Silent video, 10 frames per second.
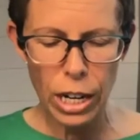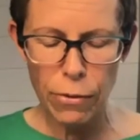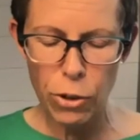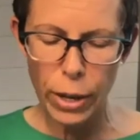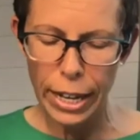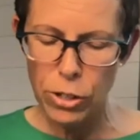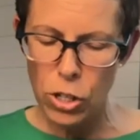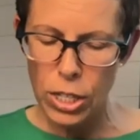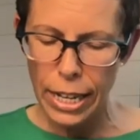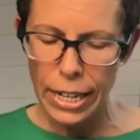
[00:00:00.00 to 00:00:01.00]
if you
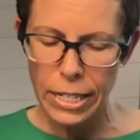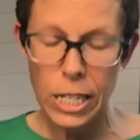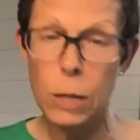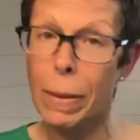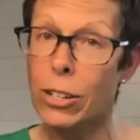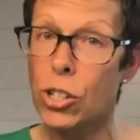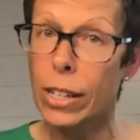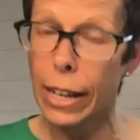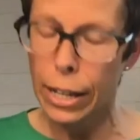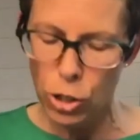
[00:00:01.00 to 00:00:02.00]
exercise,
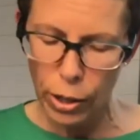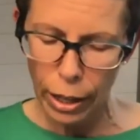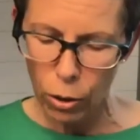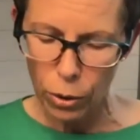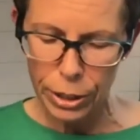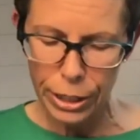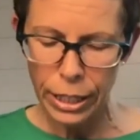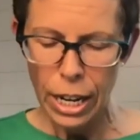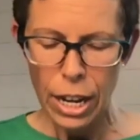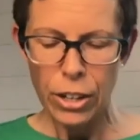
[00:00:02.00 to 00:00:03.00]
especially as you get
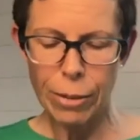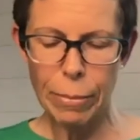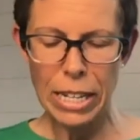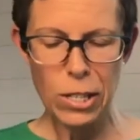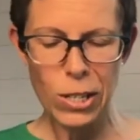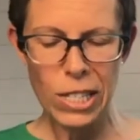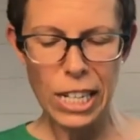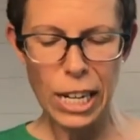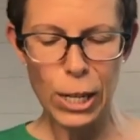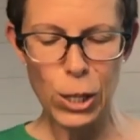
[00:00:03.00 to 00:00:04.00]
older, your muscles
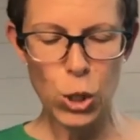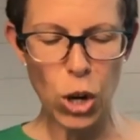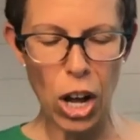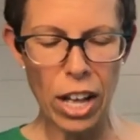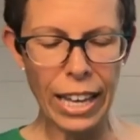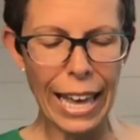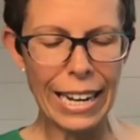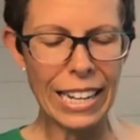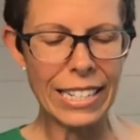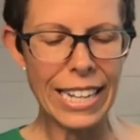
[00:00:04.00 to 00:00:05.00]
stay strong and
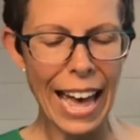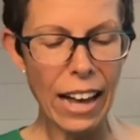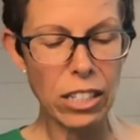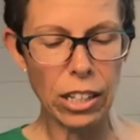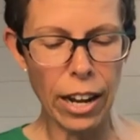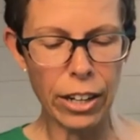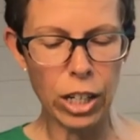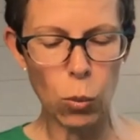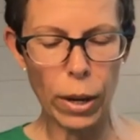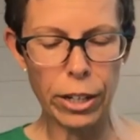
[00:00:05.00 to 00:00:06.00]
intact longer
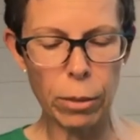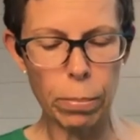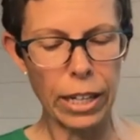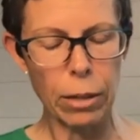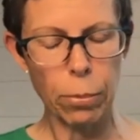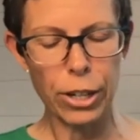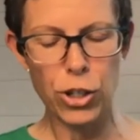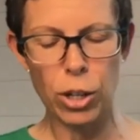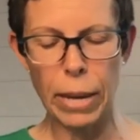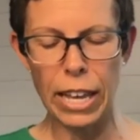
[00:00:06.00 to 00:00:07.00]
while your blood
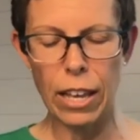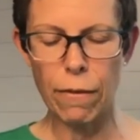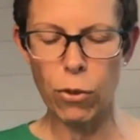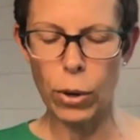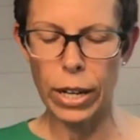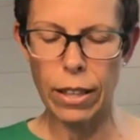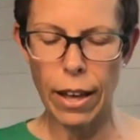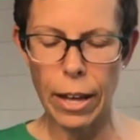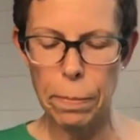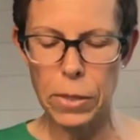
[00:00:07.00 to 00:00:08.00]
pressure may avoid the
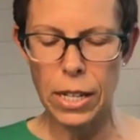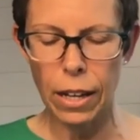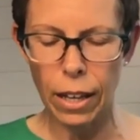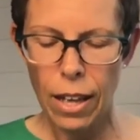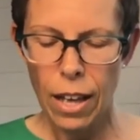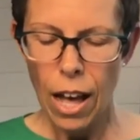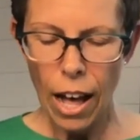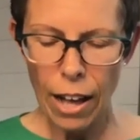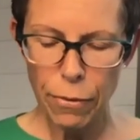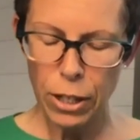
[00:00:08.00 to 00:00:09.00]
uptick
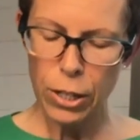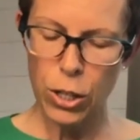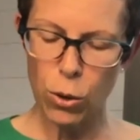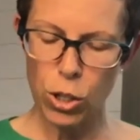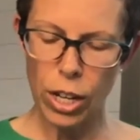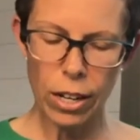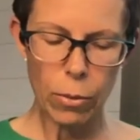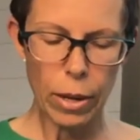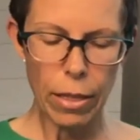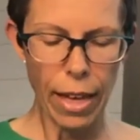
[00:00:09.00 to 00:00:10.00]
often associated
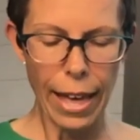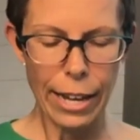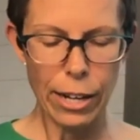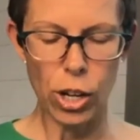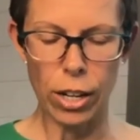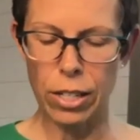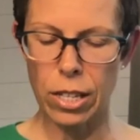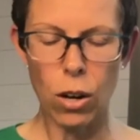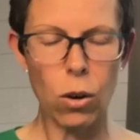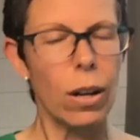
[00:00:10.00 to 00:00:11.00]
with aging.
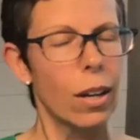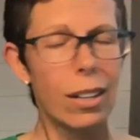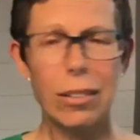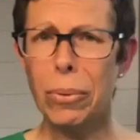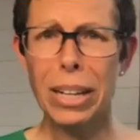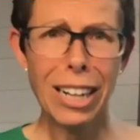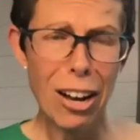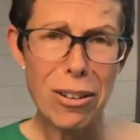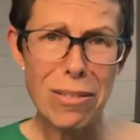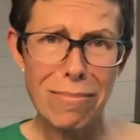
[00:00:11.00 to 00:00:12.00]
So we
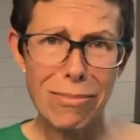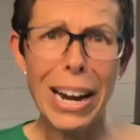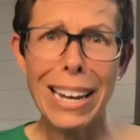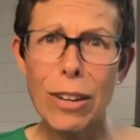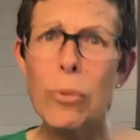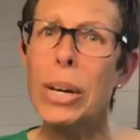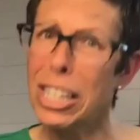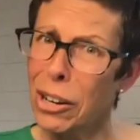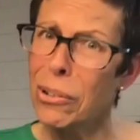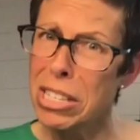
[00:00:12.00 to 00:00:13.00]
know, right? We
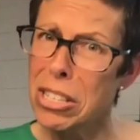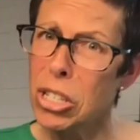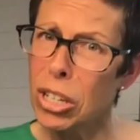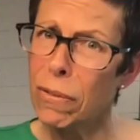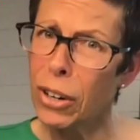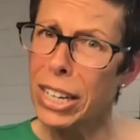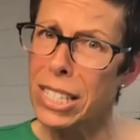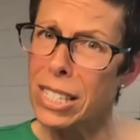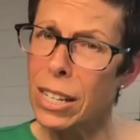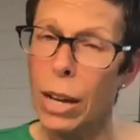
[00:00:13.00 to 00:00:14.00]
know this is good for
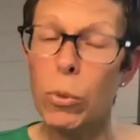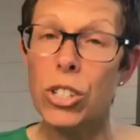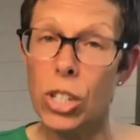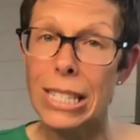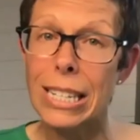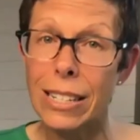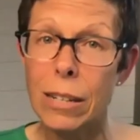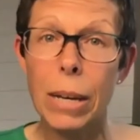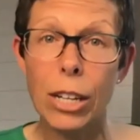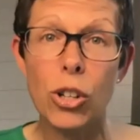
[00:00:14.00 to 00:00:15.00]
us and we just need to
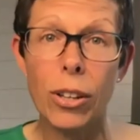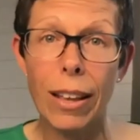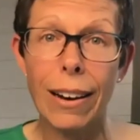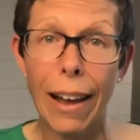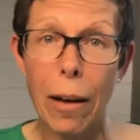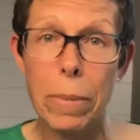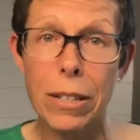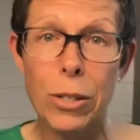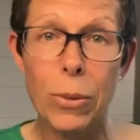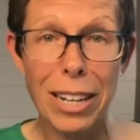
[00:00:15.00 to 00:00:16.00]
make sure that it
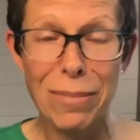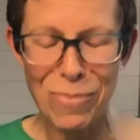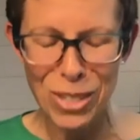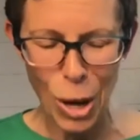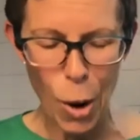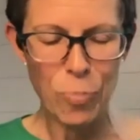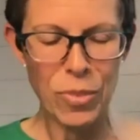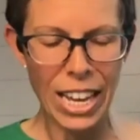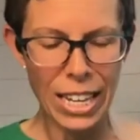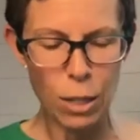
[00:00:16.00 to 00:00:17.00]
happens, right? So,
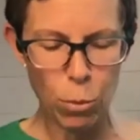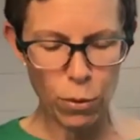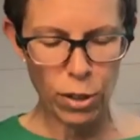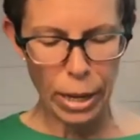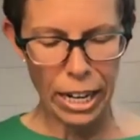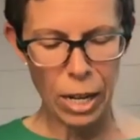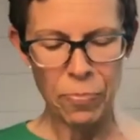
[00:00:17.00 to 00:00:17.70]
yes, move your body.